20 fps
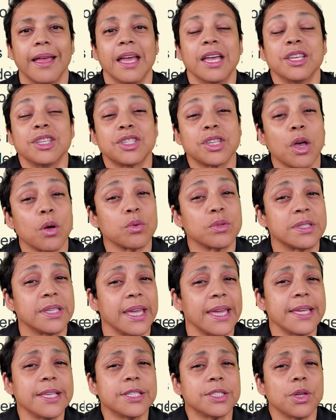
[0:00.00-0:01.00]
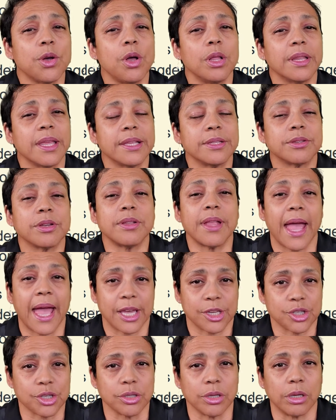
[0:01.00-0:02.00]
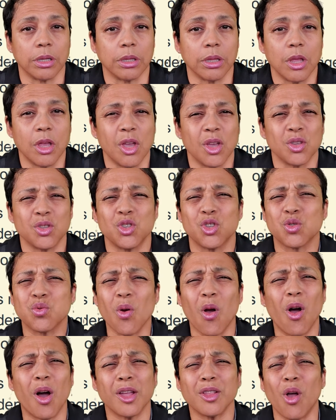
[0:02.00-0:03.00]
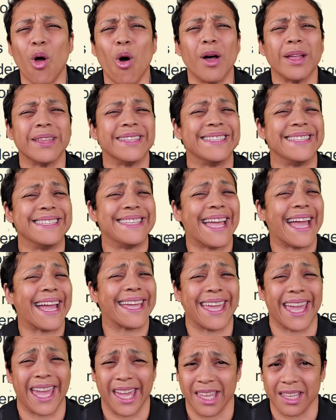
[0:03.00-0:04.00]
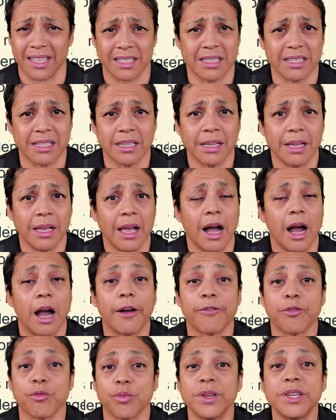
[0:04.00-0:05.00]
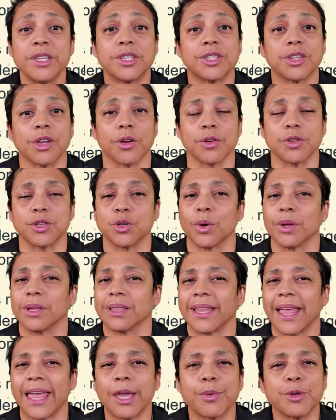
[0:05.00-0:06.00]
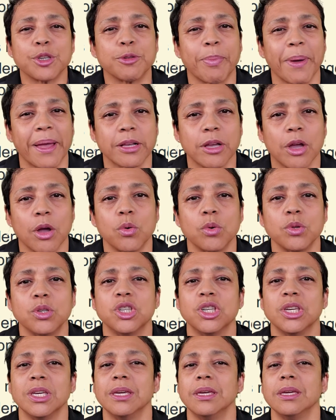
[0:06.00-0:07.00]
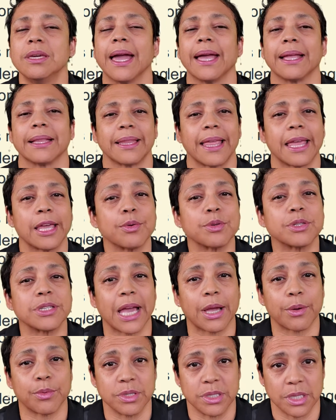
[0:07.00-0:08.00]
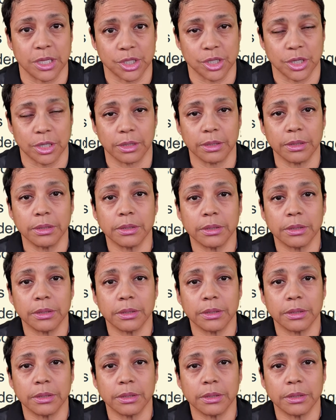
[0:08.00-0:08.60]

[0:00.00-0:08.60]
So TESOL International, drawn on decades of research on language pedagogy and language acquisition,